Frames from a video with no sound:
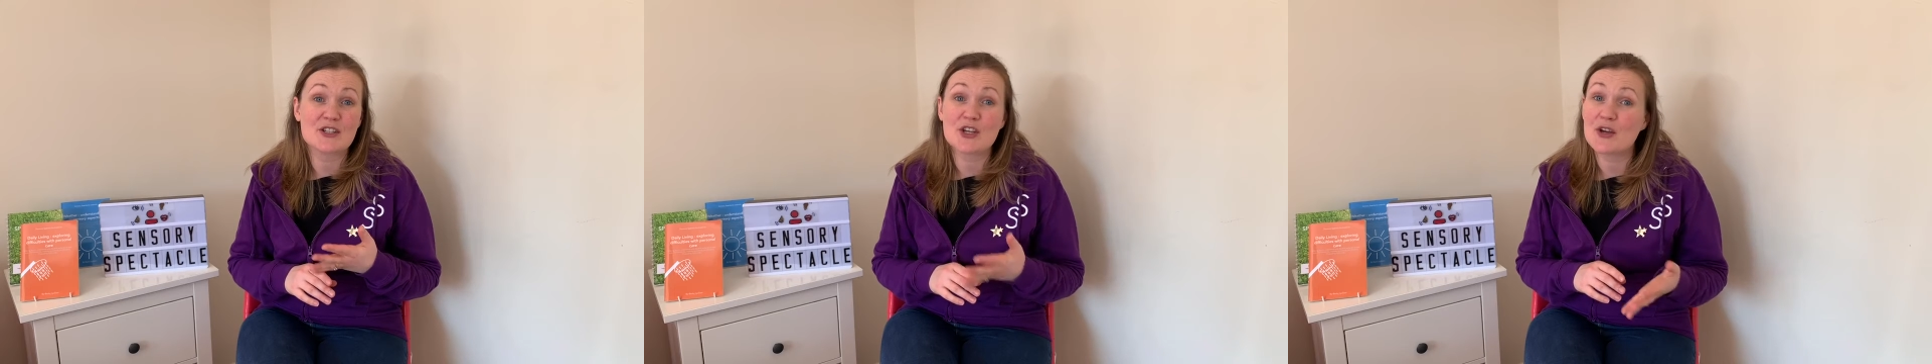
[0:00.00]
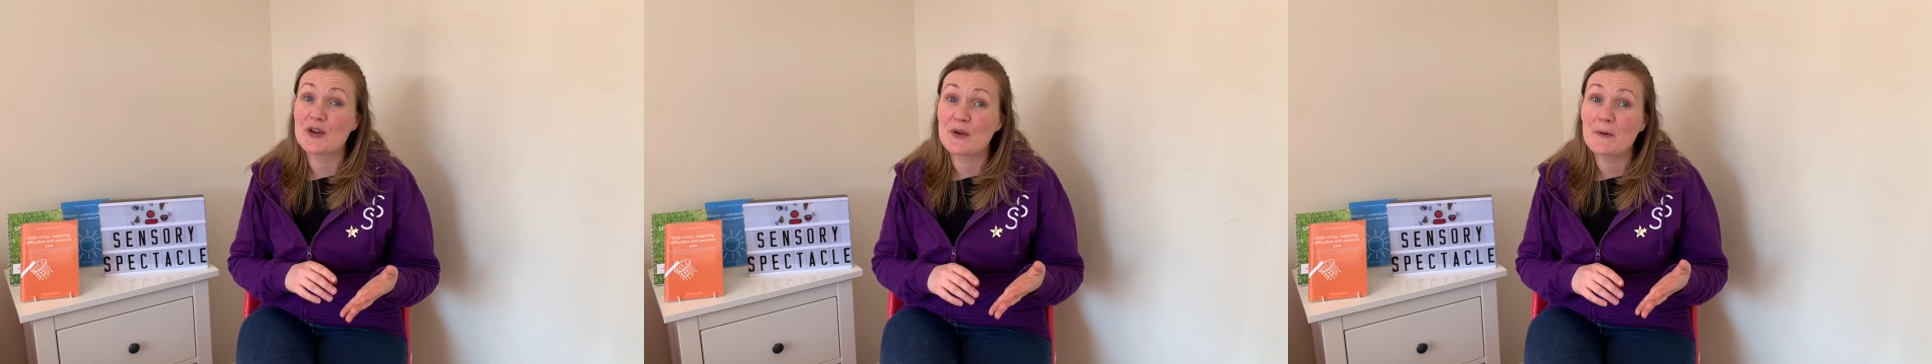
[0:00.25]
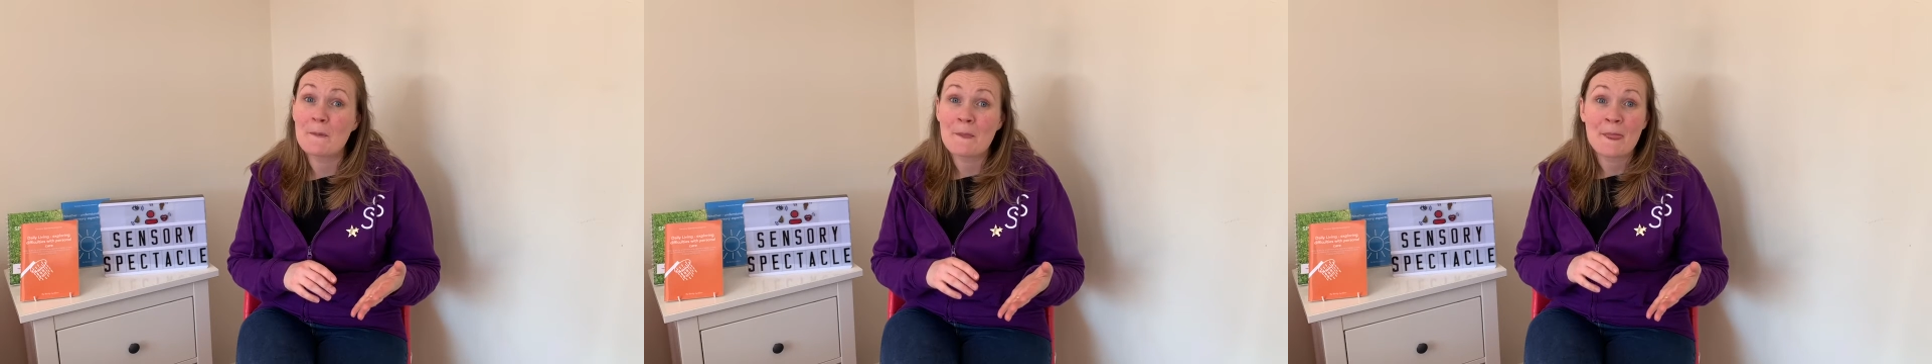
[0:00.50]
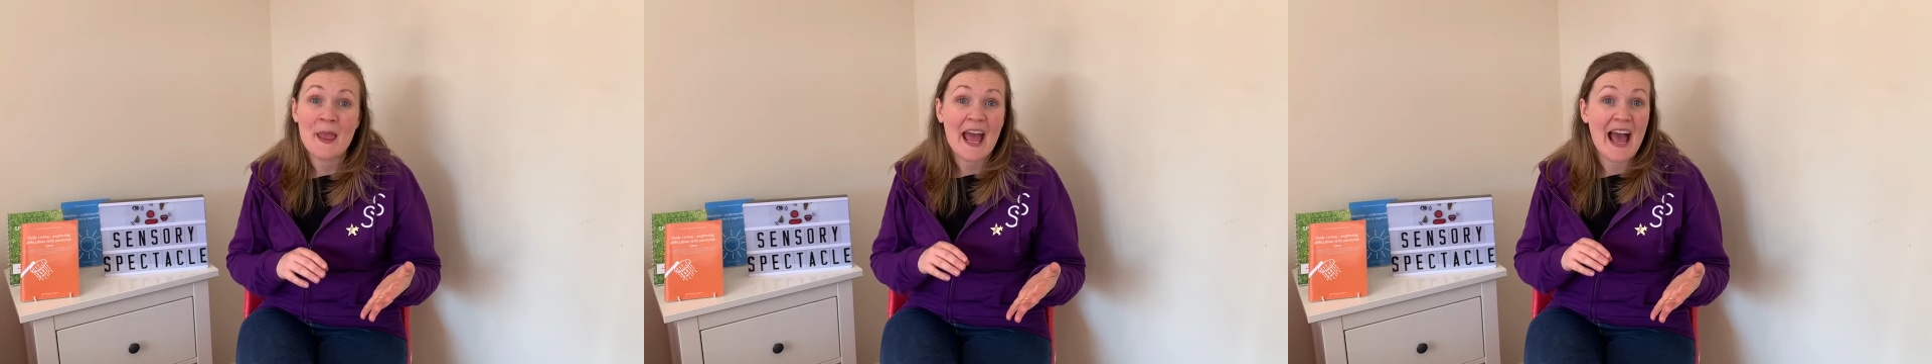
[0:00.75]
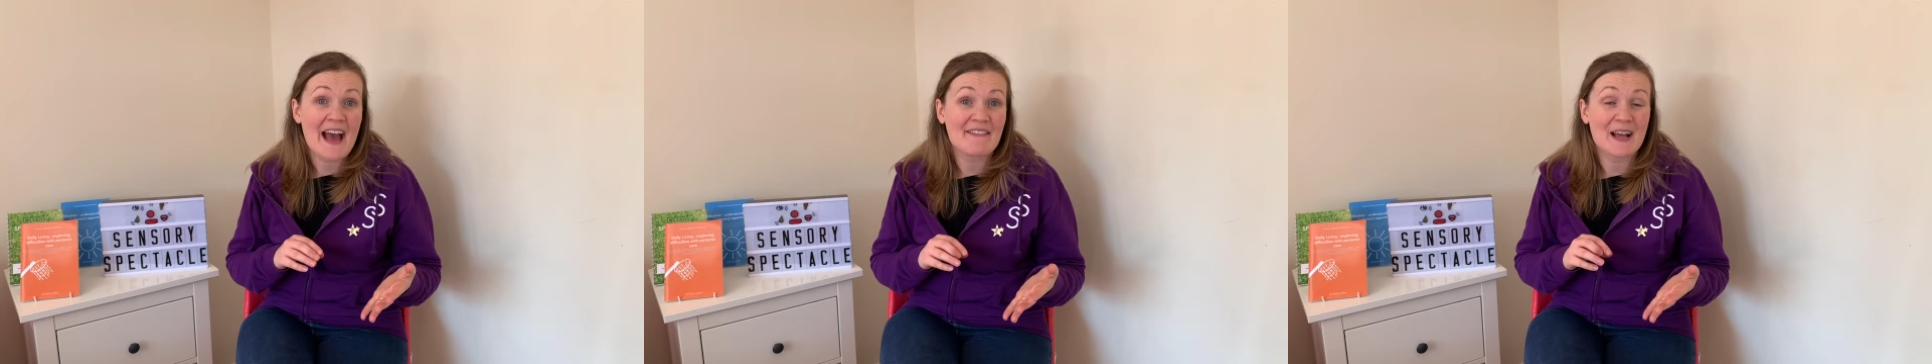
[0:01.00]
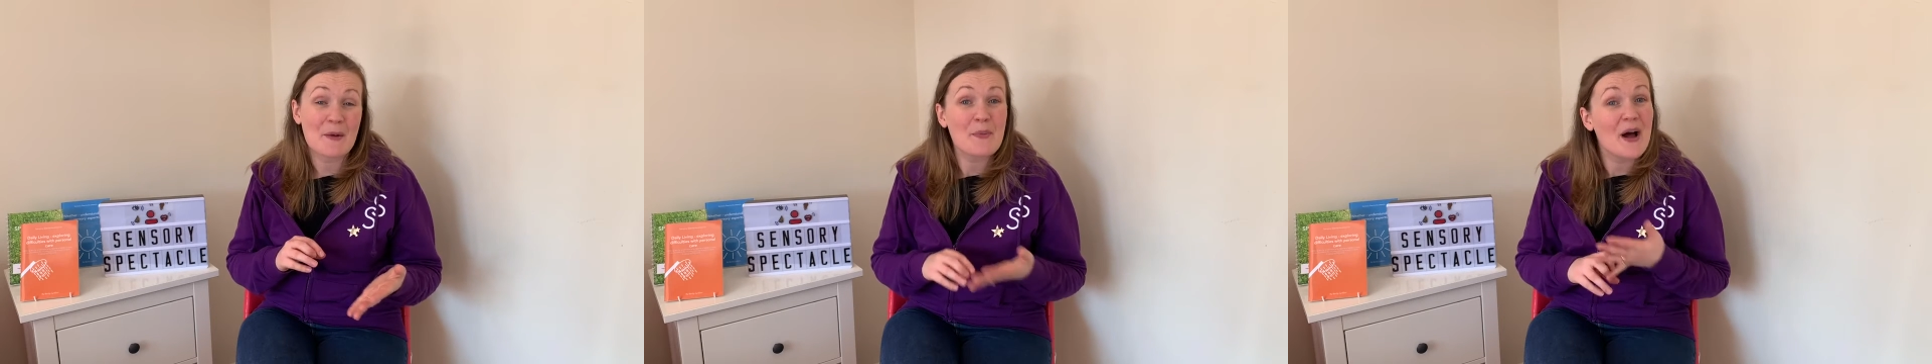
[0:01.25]
to
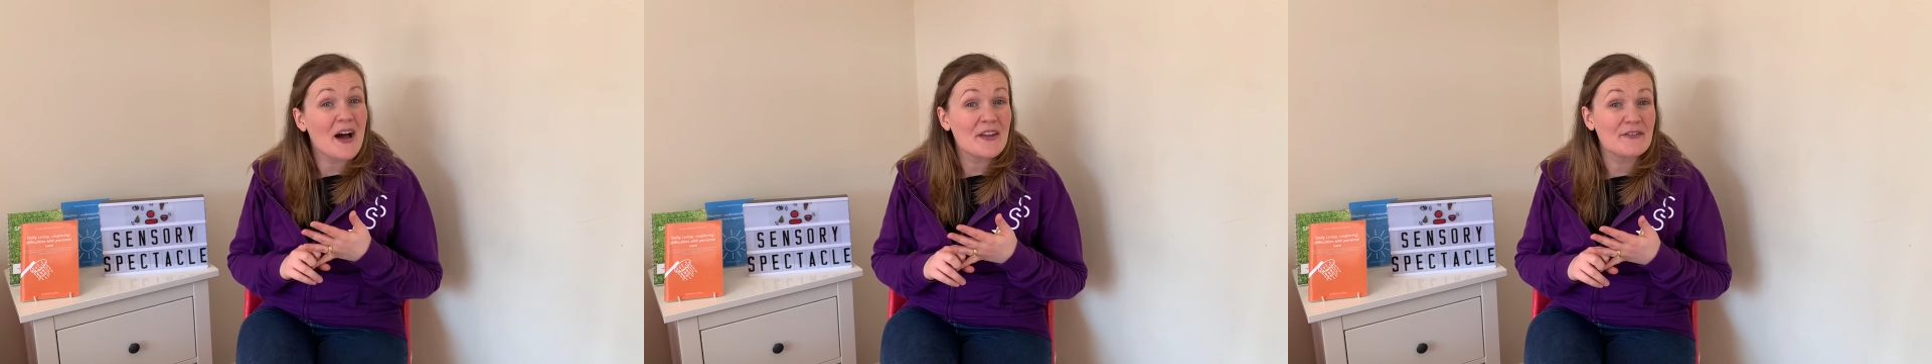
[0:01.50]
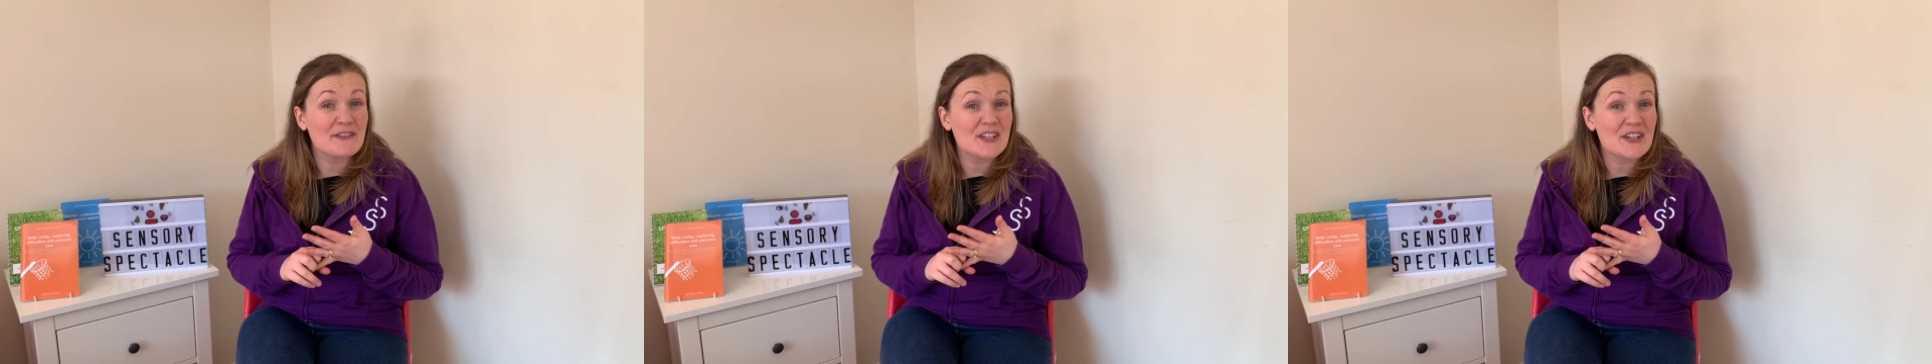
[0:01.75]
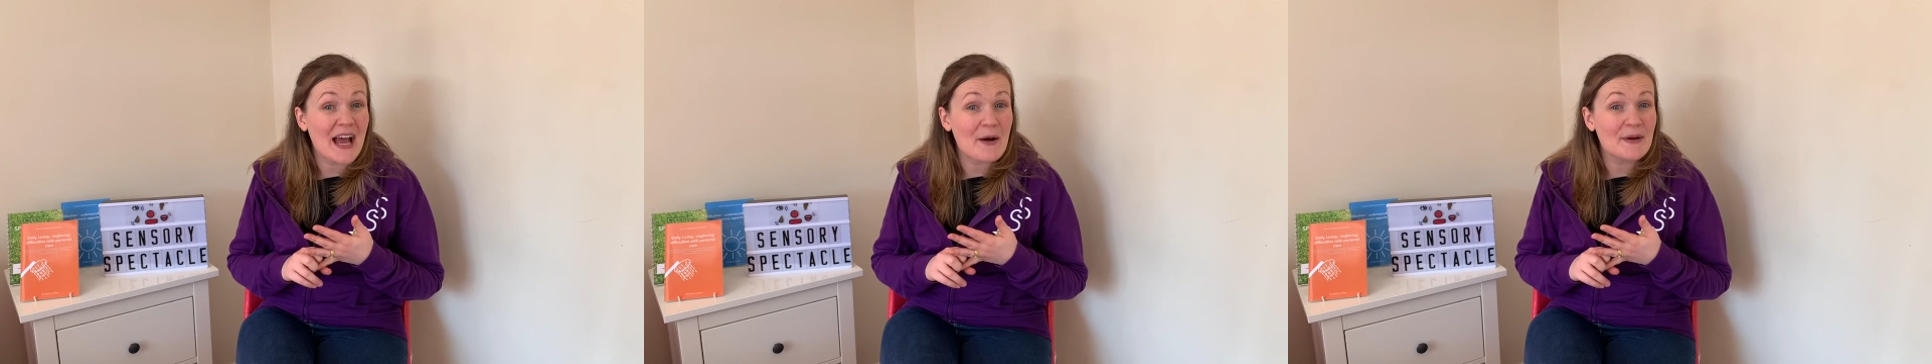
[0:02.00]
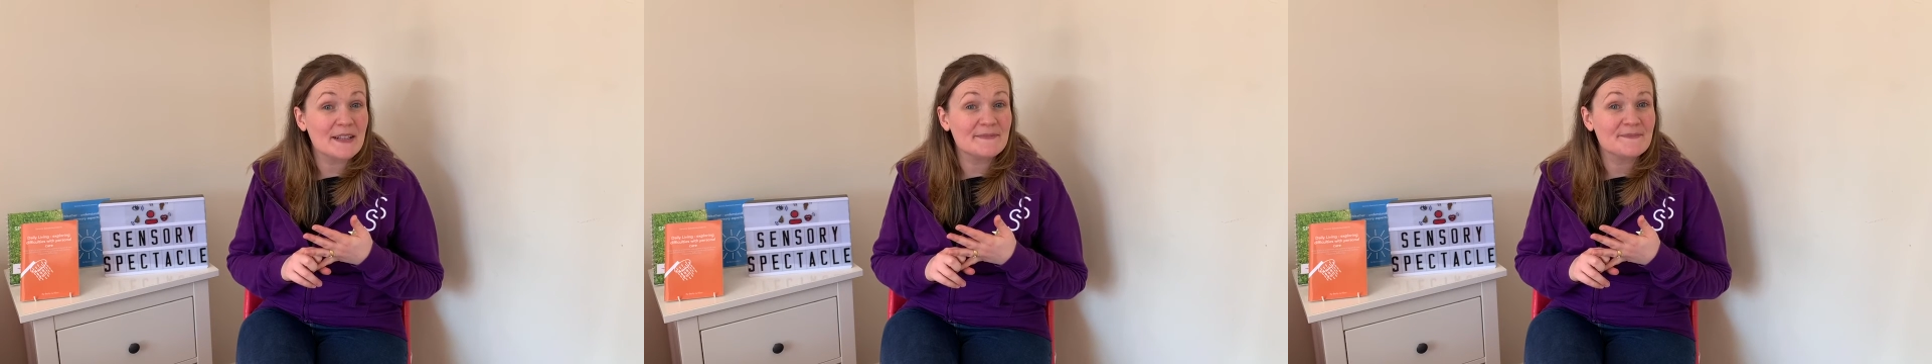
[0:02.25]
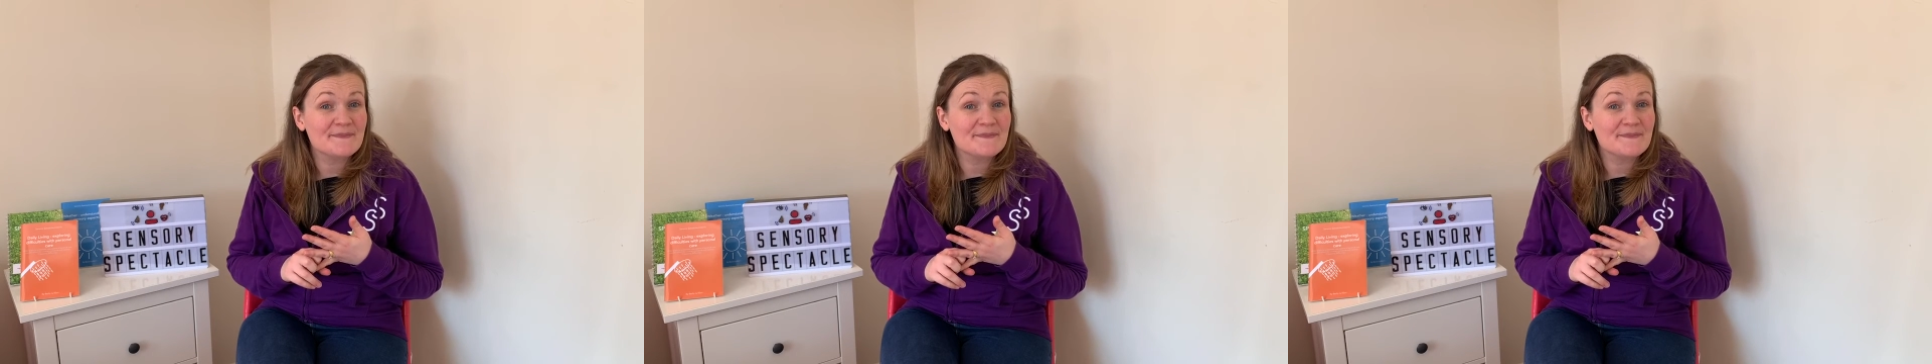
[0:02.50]
having a bath or a shower,